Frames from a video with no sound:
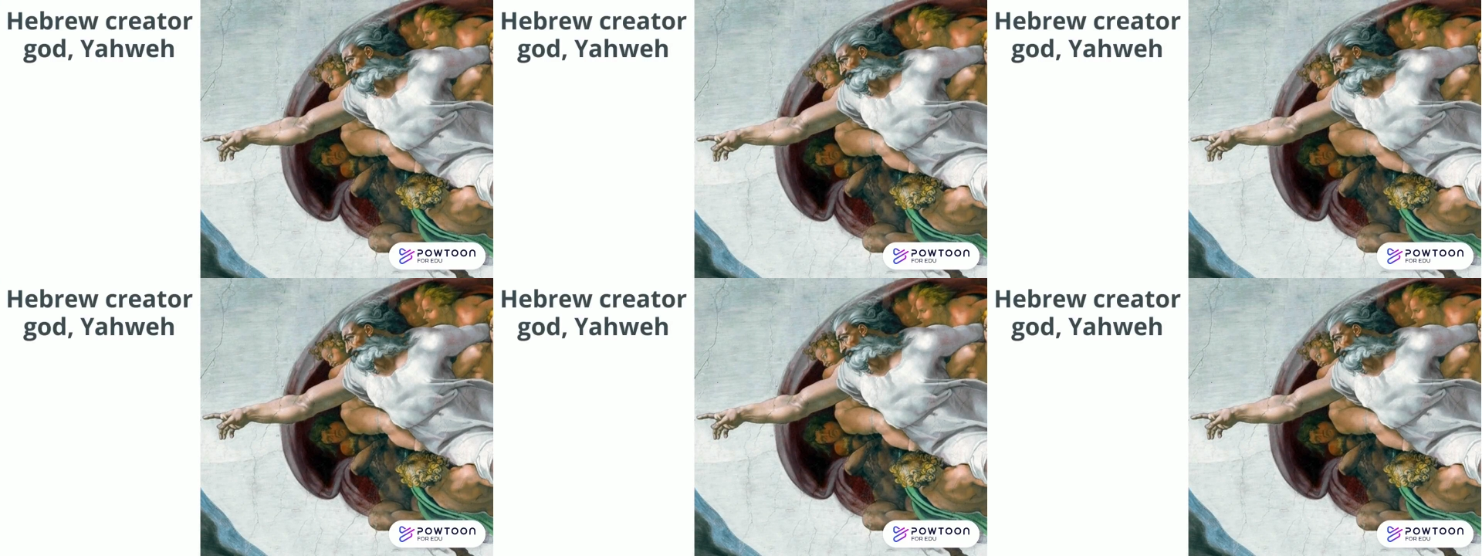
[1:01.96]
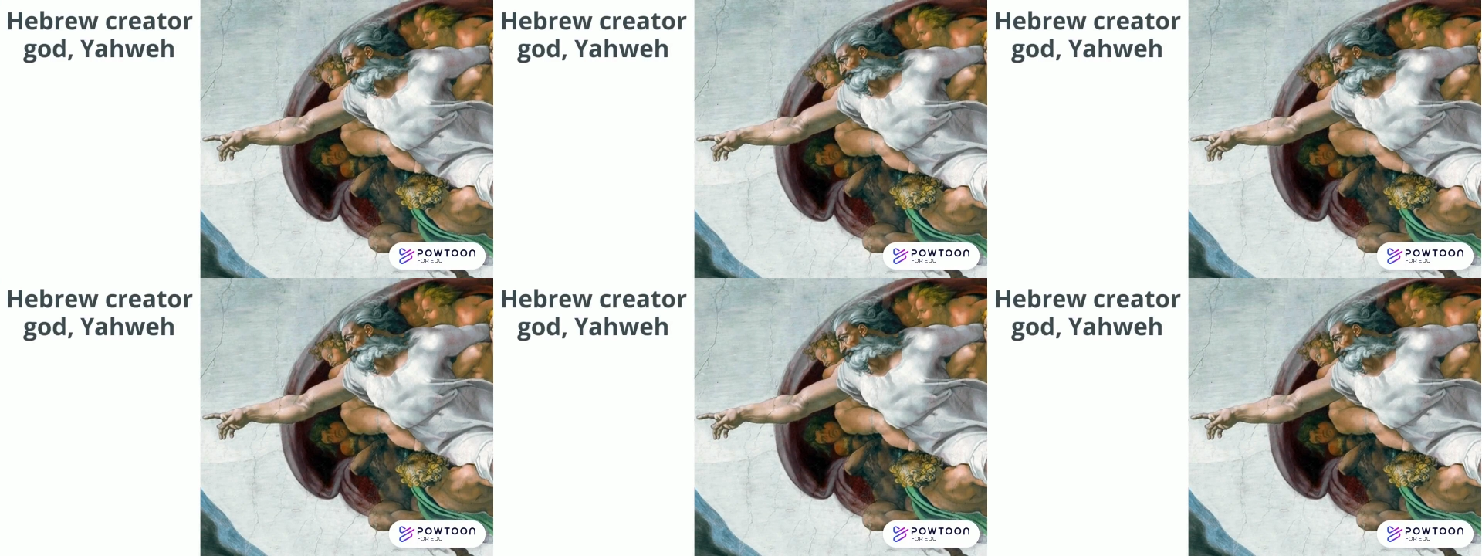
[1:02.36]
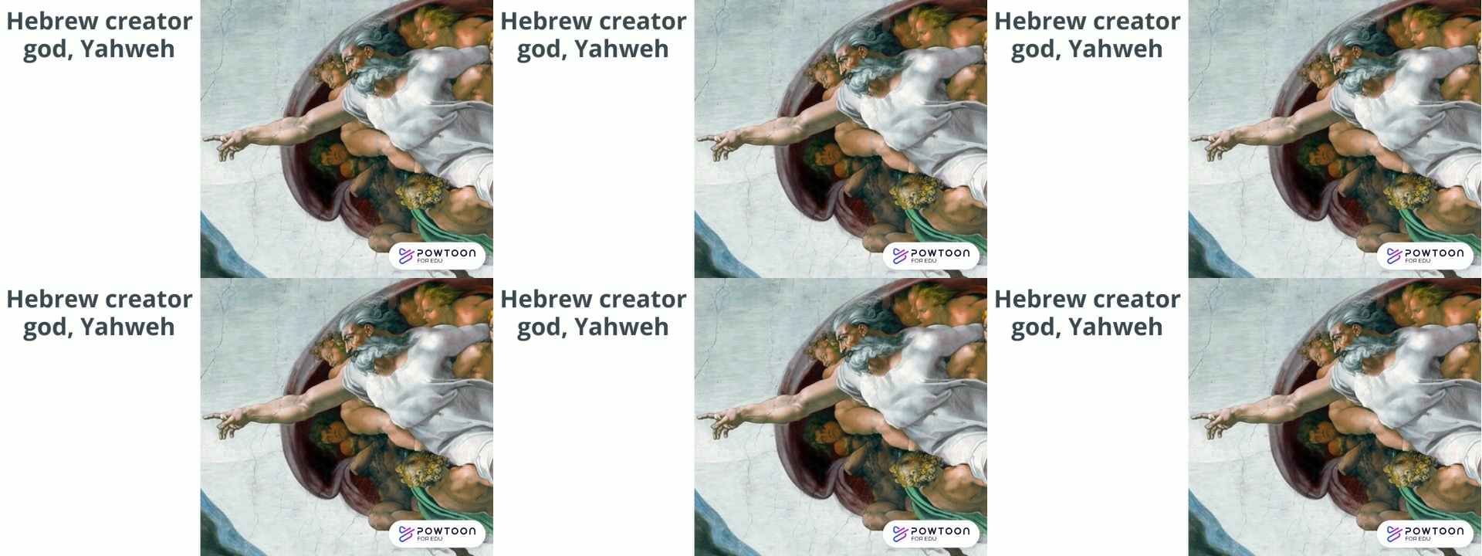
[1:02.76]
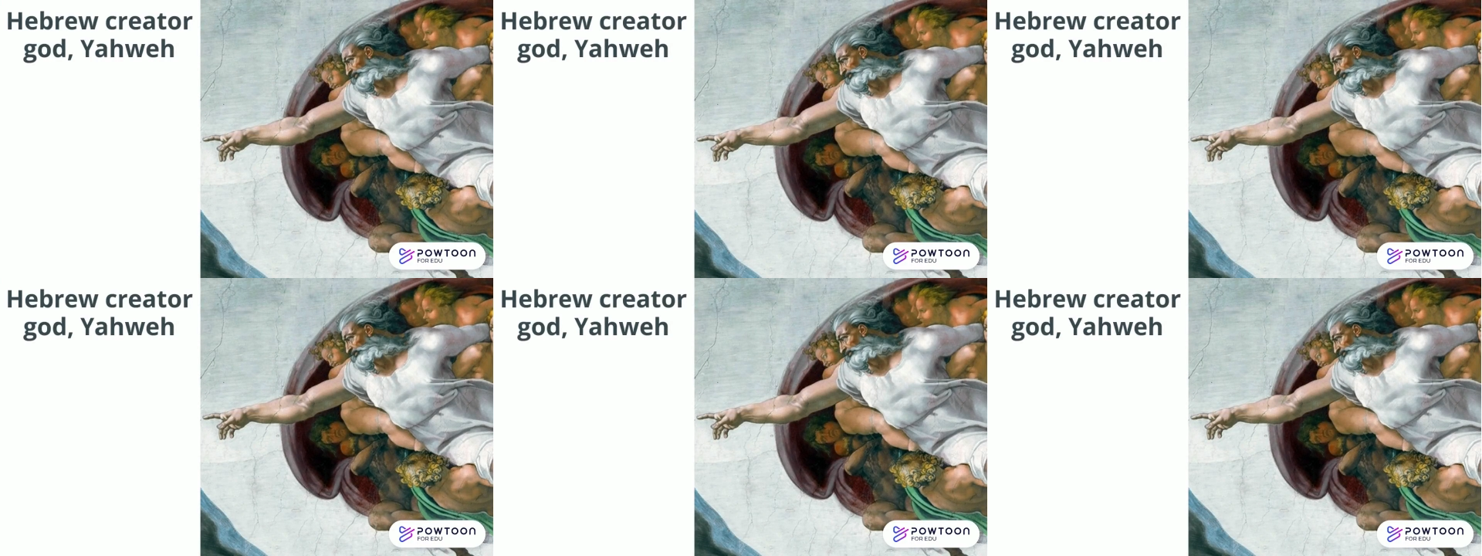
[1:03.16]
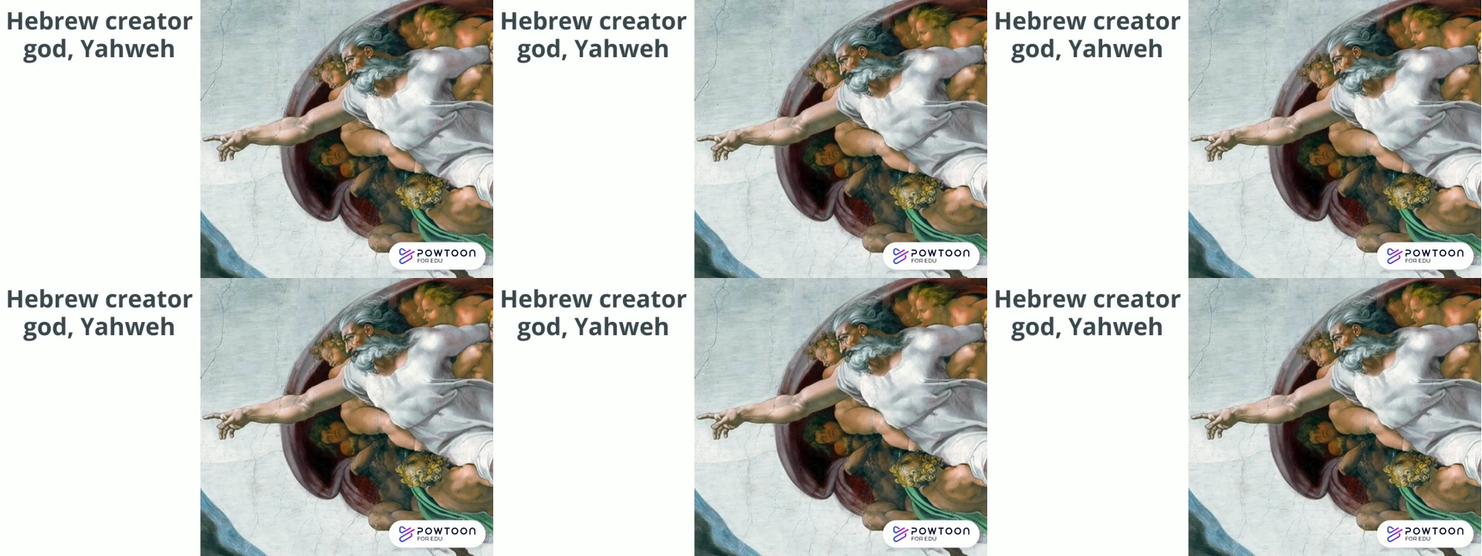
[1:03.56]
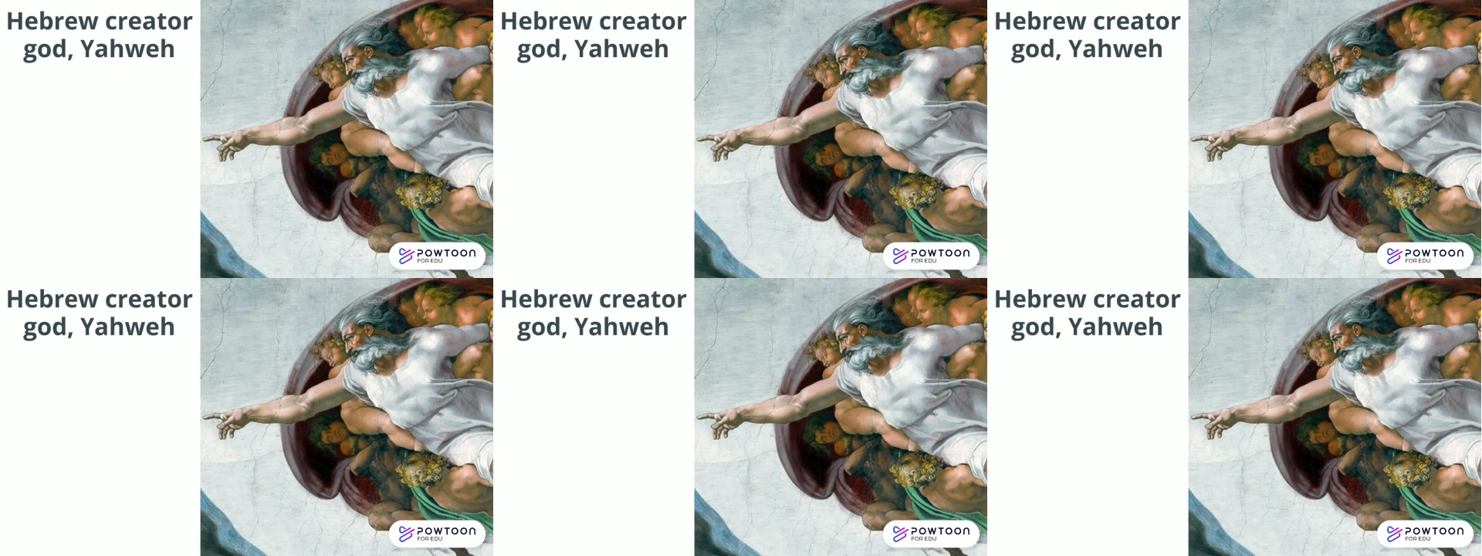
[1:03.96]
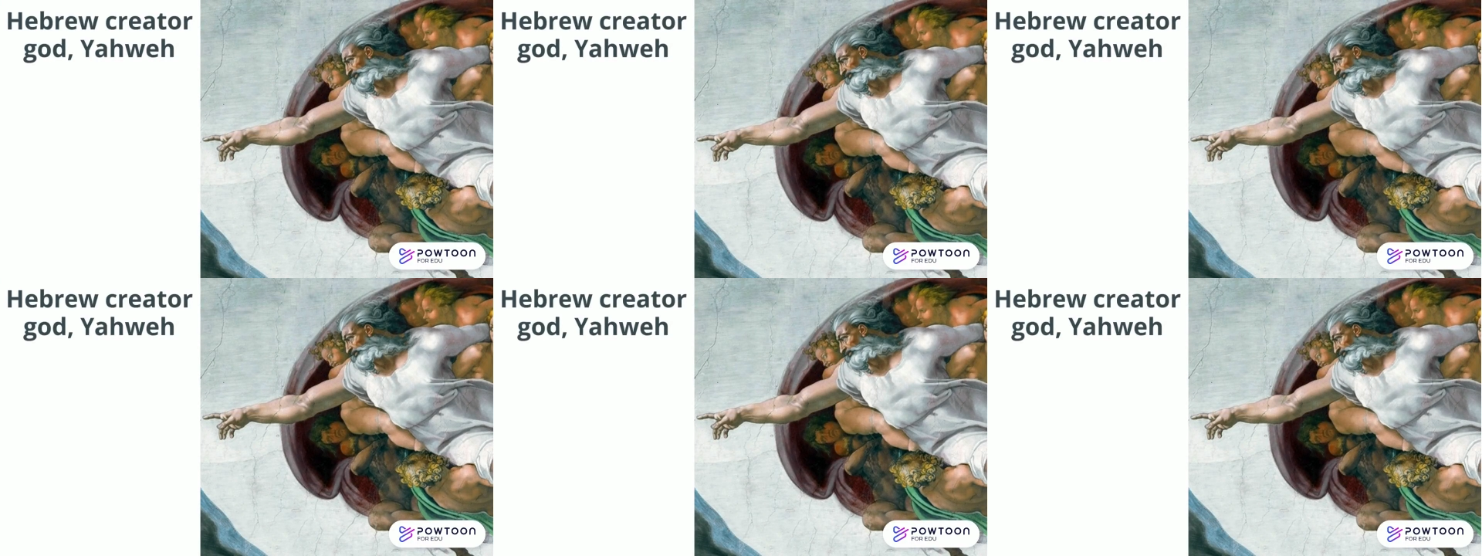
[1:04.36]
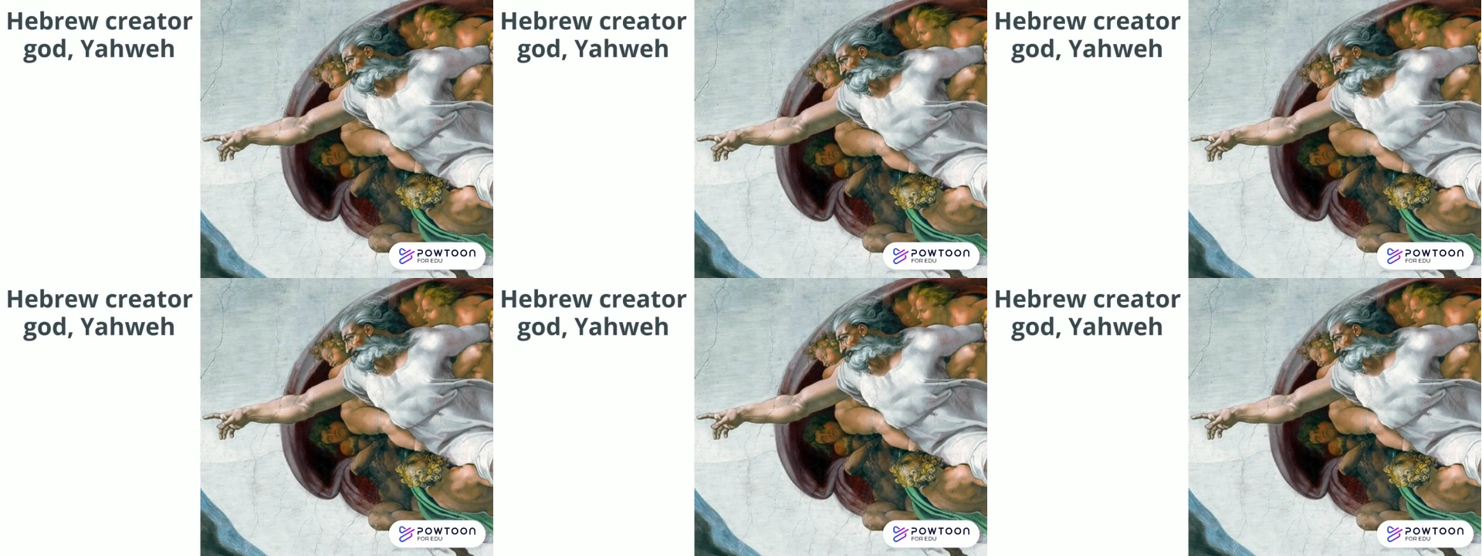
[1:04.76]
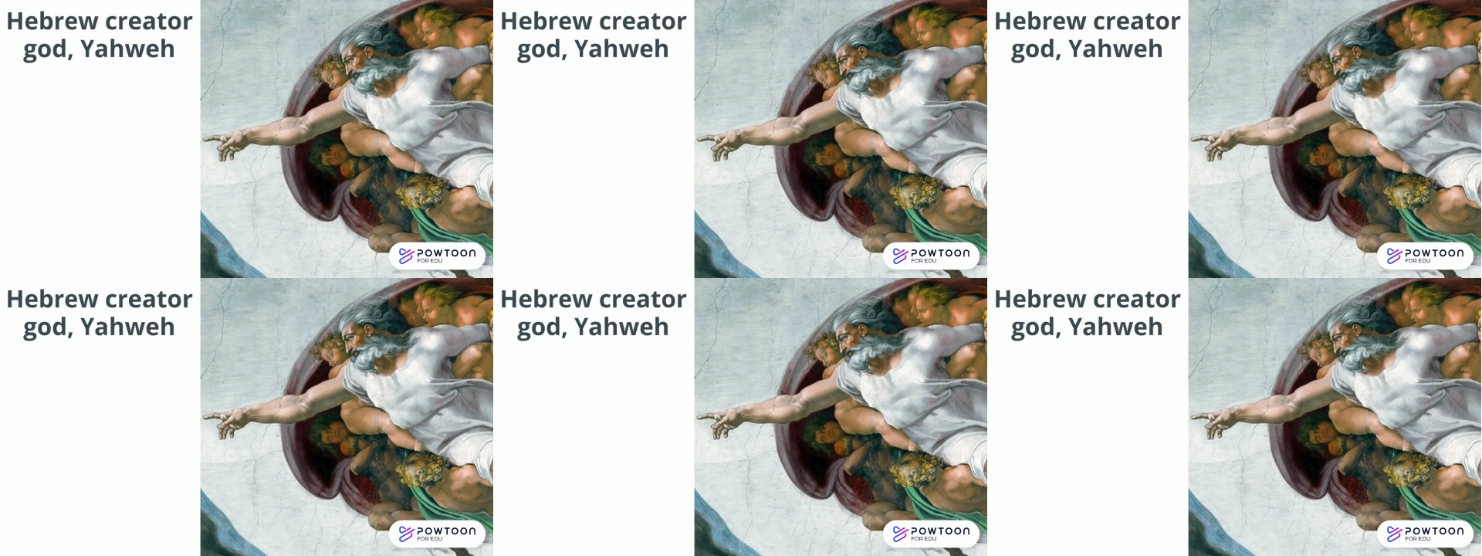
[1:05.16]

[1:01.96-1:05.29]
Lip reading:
Nobody's mouth can be seen.